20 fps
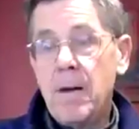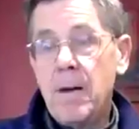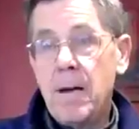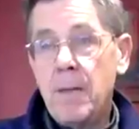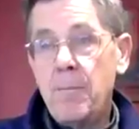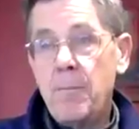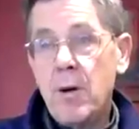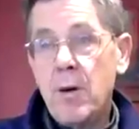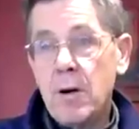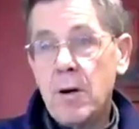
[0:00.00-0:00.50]

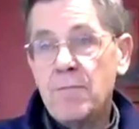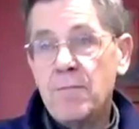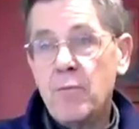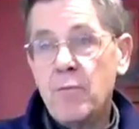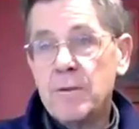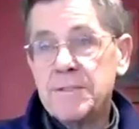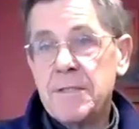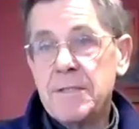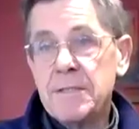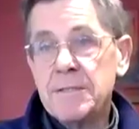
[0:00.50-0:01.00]
part of
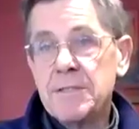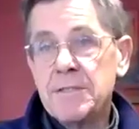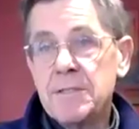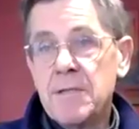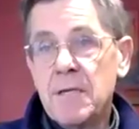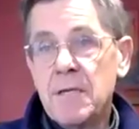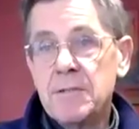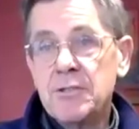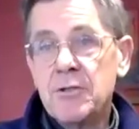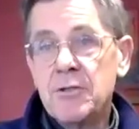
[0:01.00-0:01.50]
what this
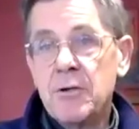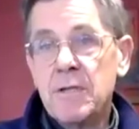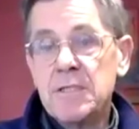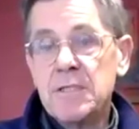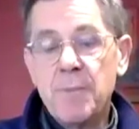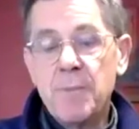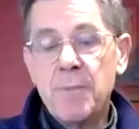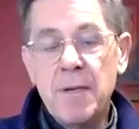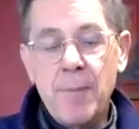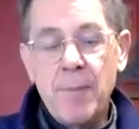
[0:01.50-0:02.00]
journey has
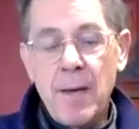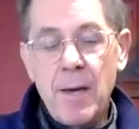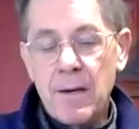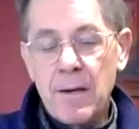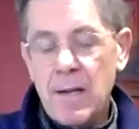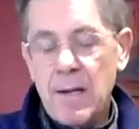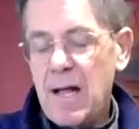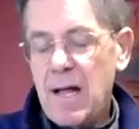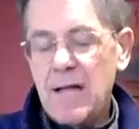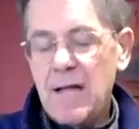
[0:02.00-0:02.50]
been about.
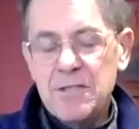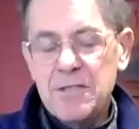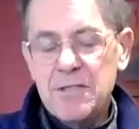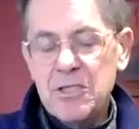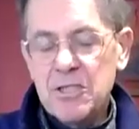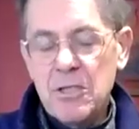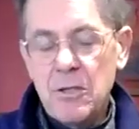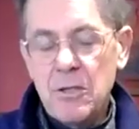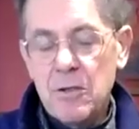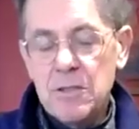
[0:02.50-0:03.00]
And I'll
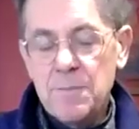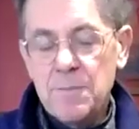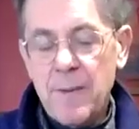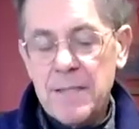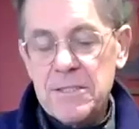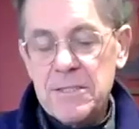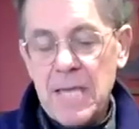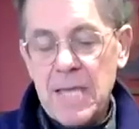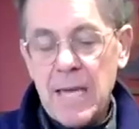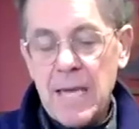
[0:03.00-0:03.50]
just close by
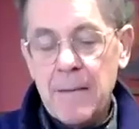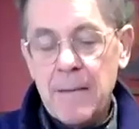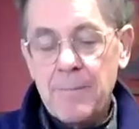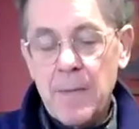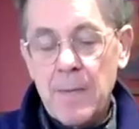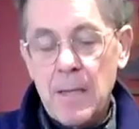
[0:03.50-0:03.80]
saying,